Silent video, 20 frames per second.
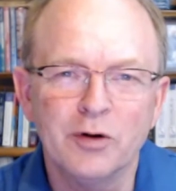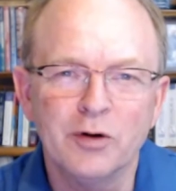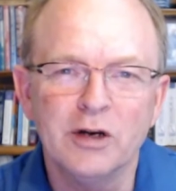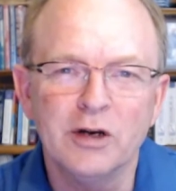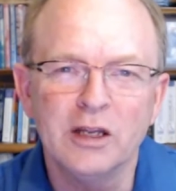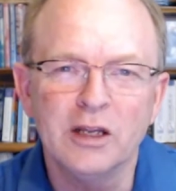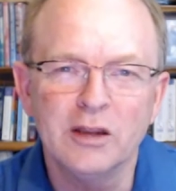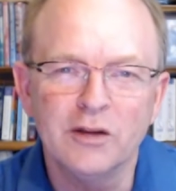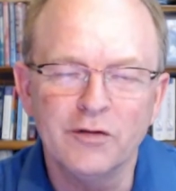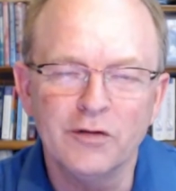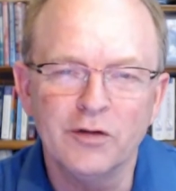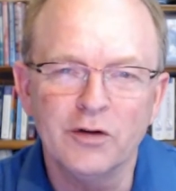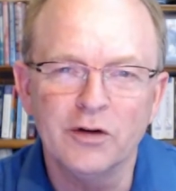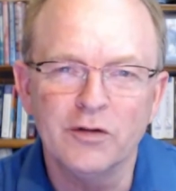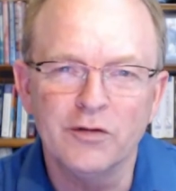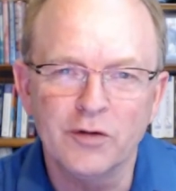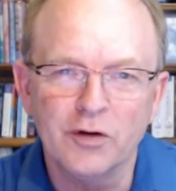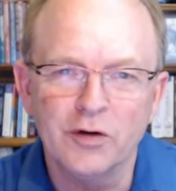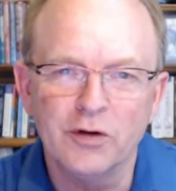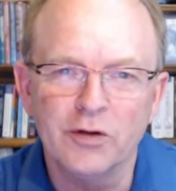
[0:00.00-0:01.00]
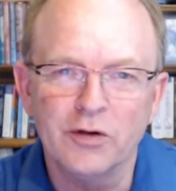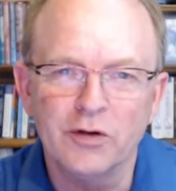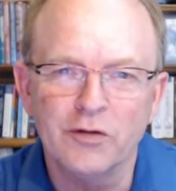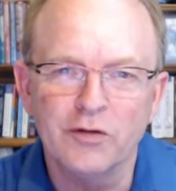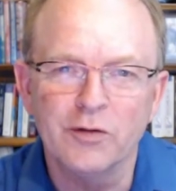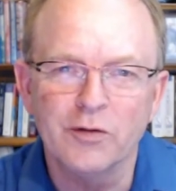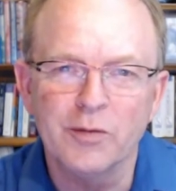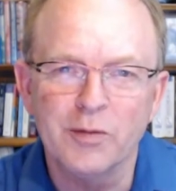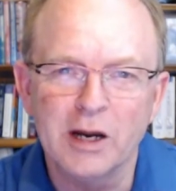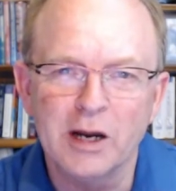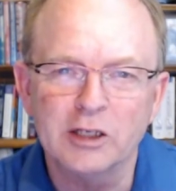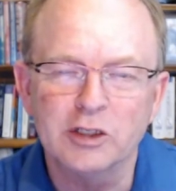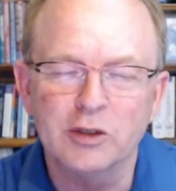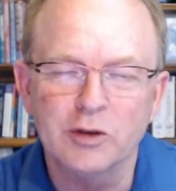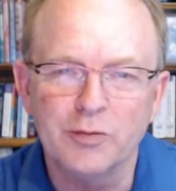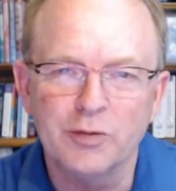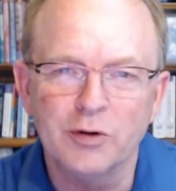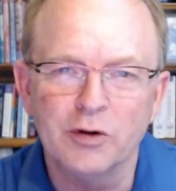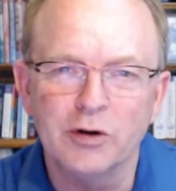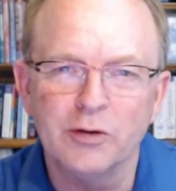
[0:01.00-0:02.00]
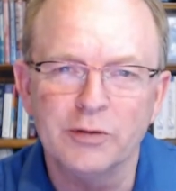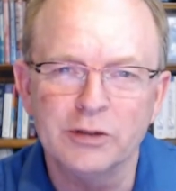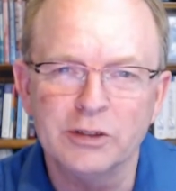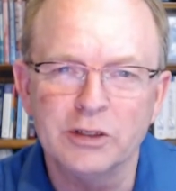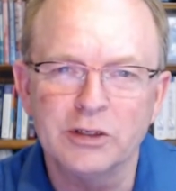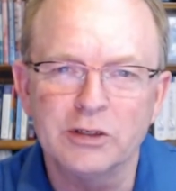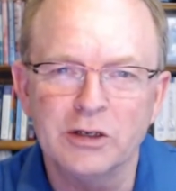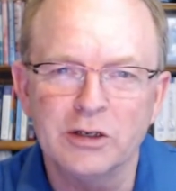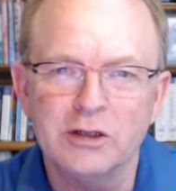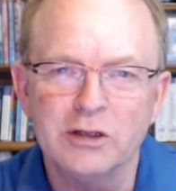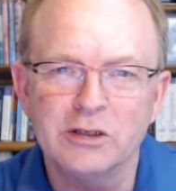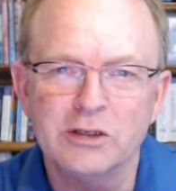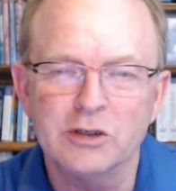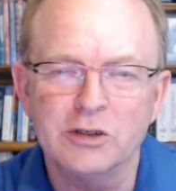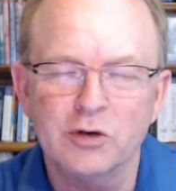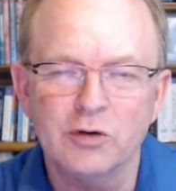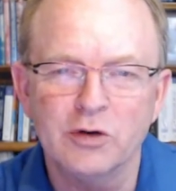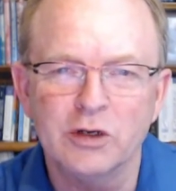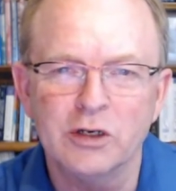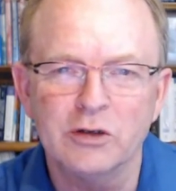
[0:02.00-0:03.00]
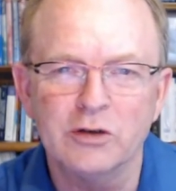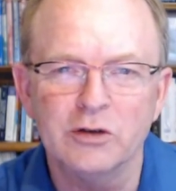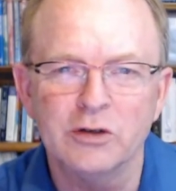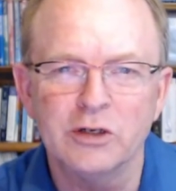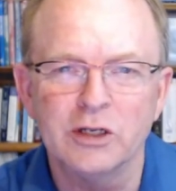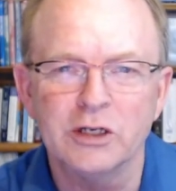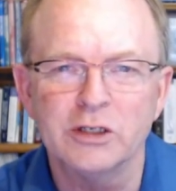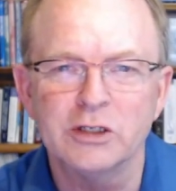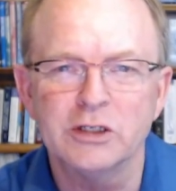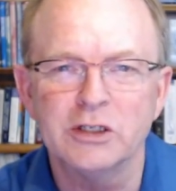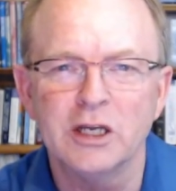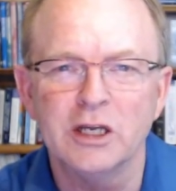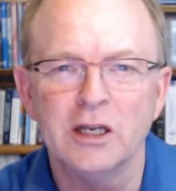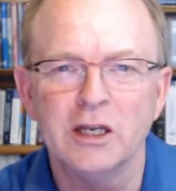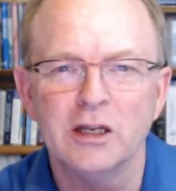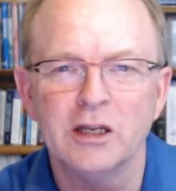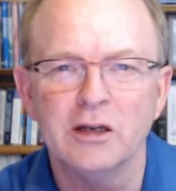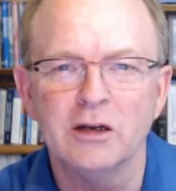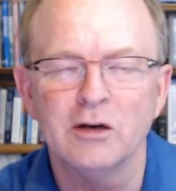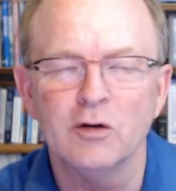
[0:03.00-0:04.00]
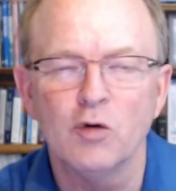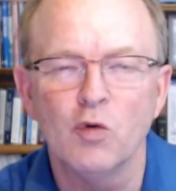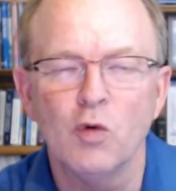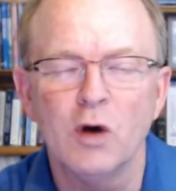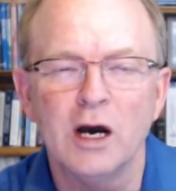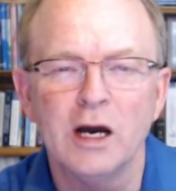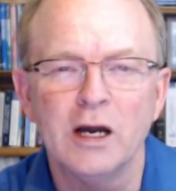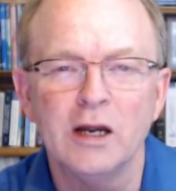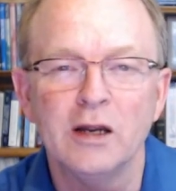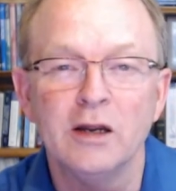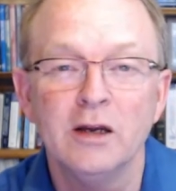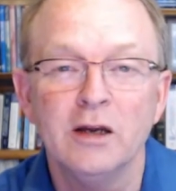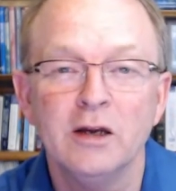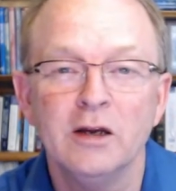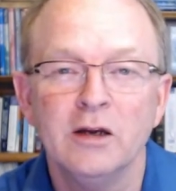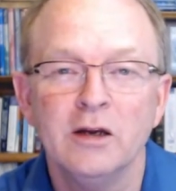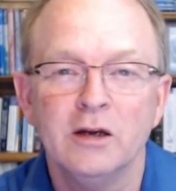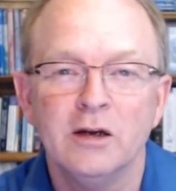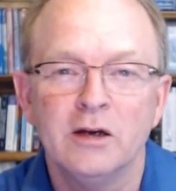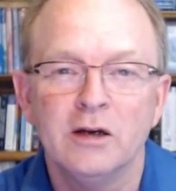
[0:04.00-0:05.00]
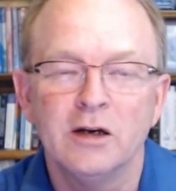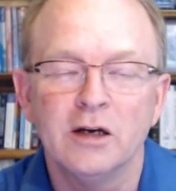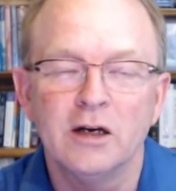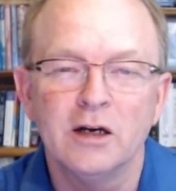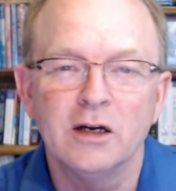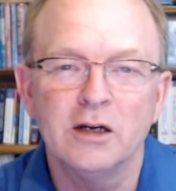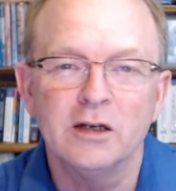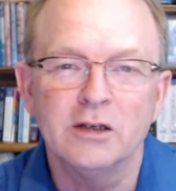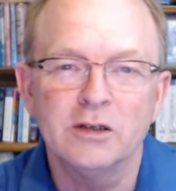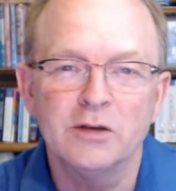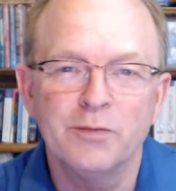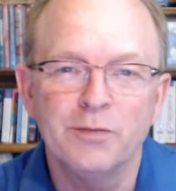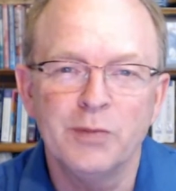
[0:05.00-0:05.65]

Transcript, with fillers: pronate the foot further from the maximally pronated position. This is critical to understanding why uh,